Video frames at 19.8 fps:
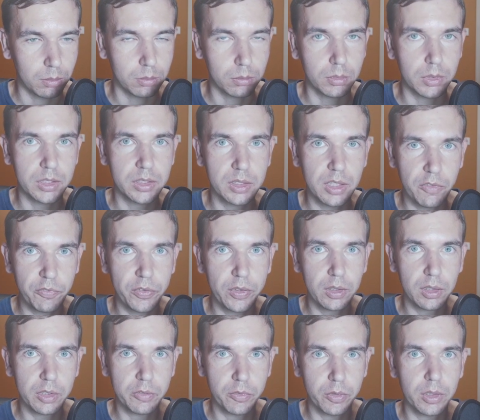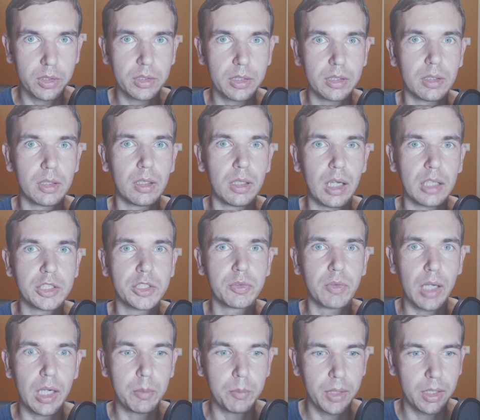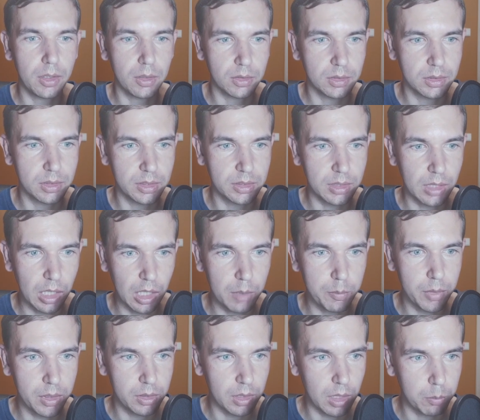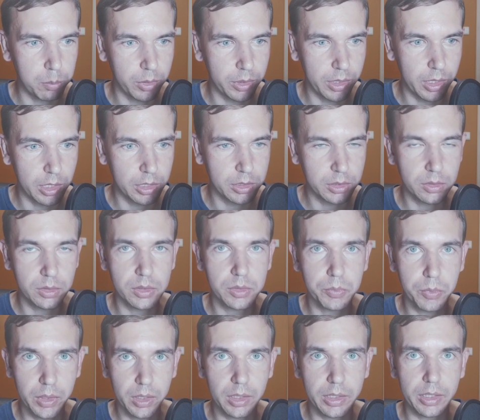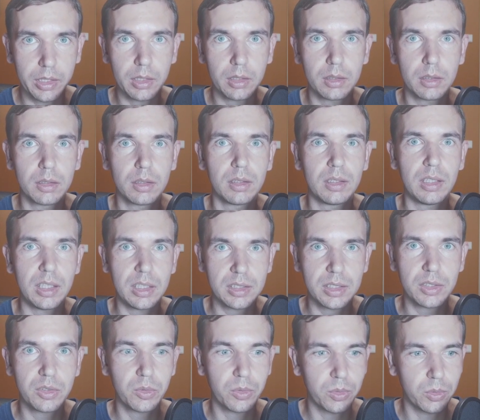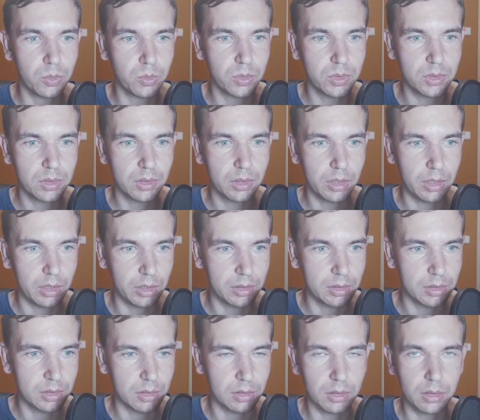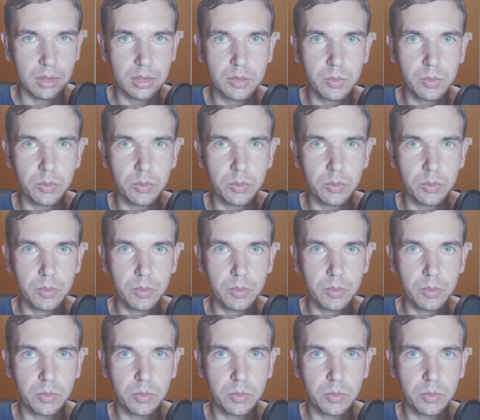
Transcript: It's definitely worth a try because this Element application is really easy to use. It's